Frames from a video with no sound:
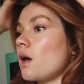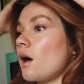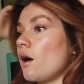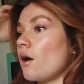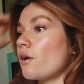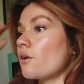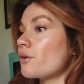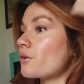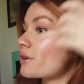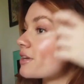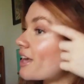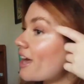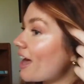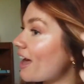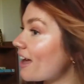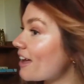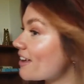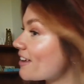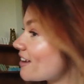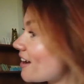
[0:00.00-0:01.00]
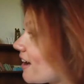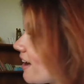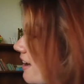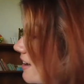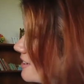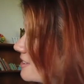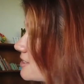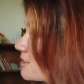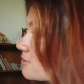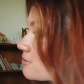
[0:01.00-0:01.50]
Okay
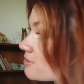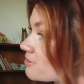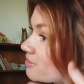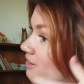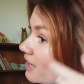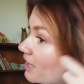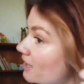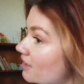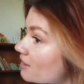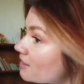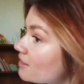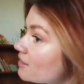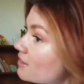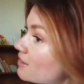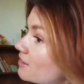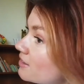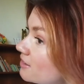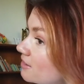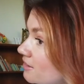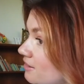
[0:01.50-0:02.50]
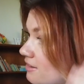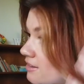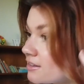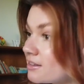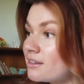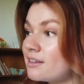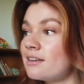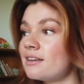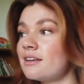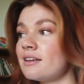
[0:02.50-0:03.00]
guys, well,
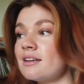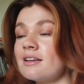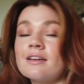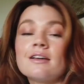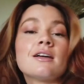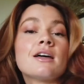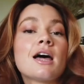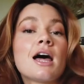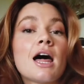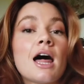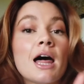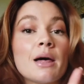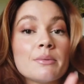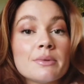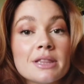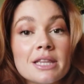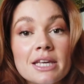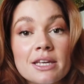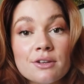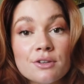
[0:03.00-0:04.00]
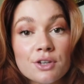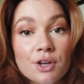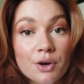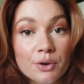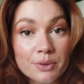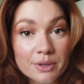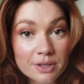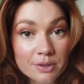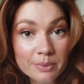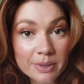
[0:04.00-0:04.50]
I will let you know
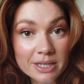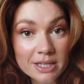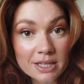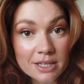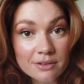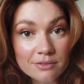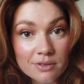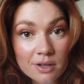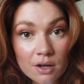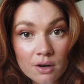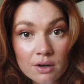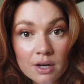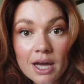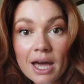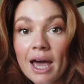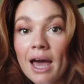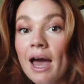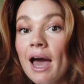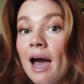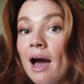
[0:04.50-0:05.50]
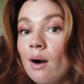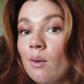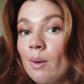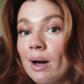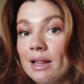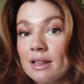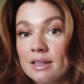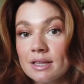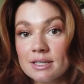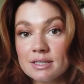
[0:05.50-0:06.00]
in the weekly vlog how
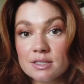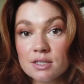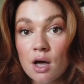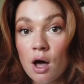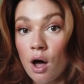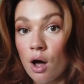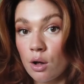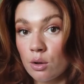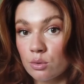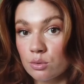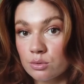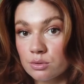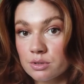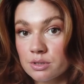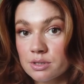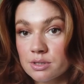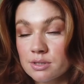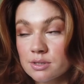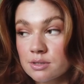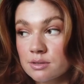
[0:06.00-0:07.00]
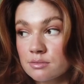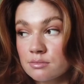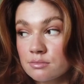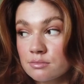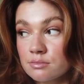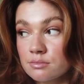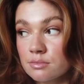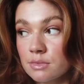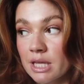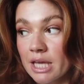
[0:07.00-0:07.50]
well this holds,
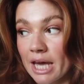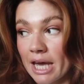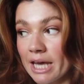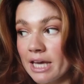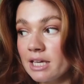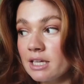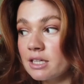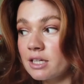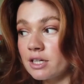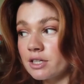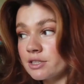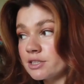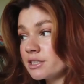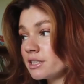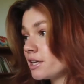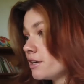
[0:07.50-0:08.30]
okay? Because